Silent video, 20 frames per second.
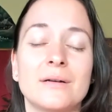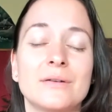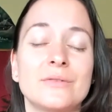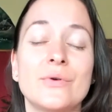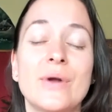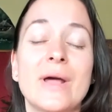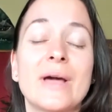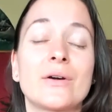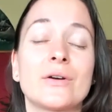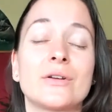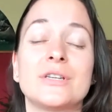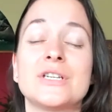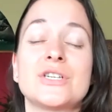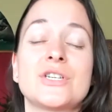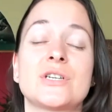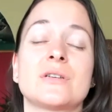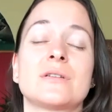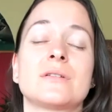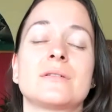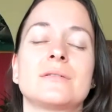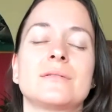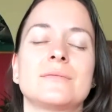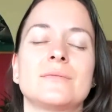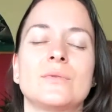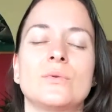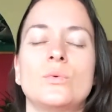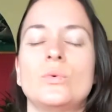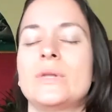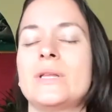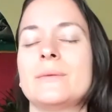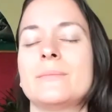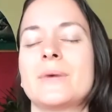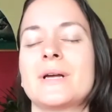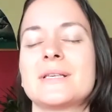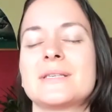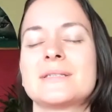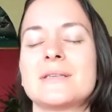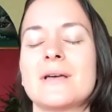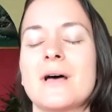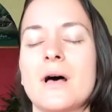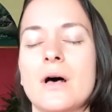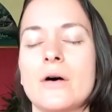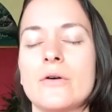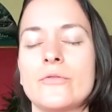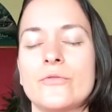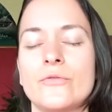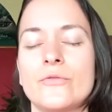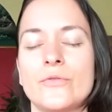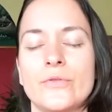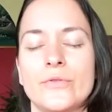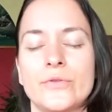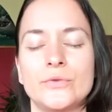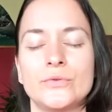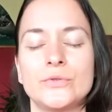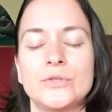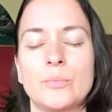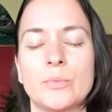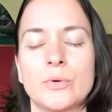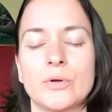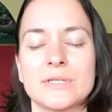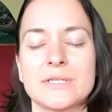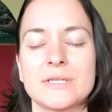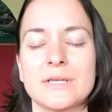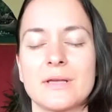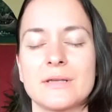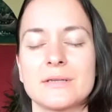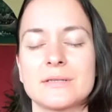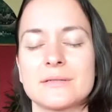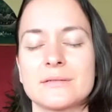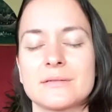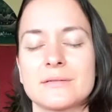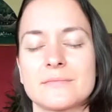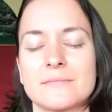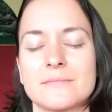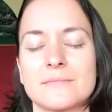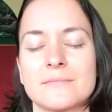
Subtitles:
recognition within myself through the process.